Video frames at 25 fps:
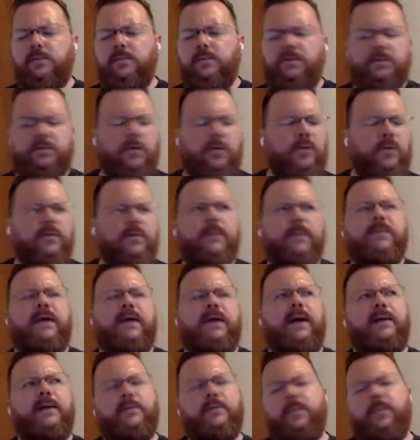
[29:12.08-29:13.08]
just all ripped
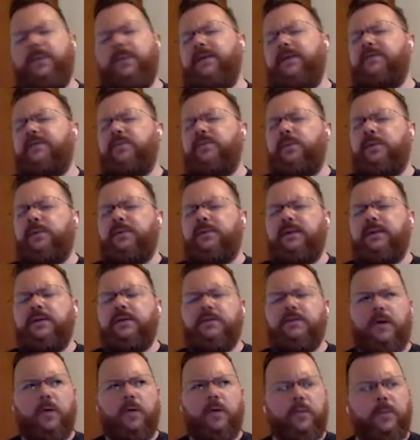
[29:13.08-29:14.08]
out and replaced with the
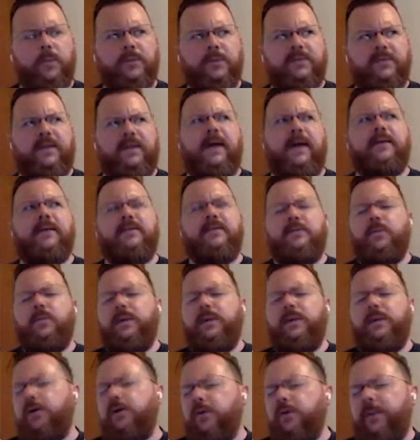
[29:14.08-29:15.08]
growable stacks that
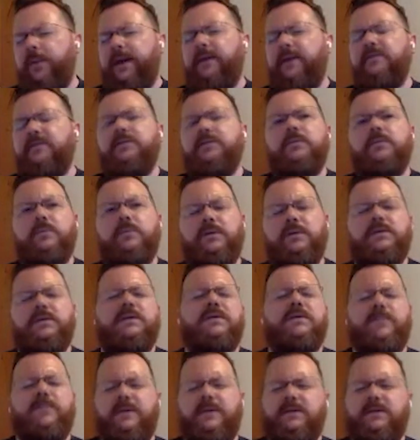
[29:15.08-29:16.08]
we know about, which
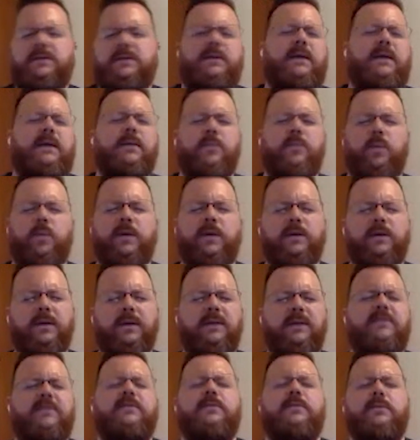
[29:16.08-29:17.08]
is basically when you
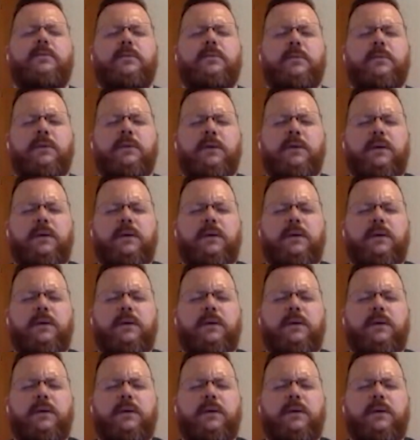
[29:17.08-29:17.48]
need to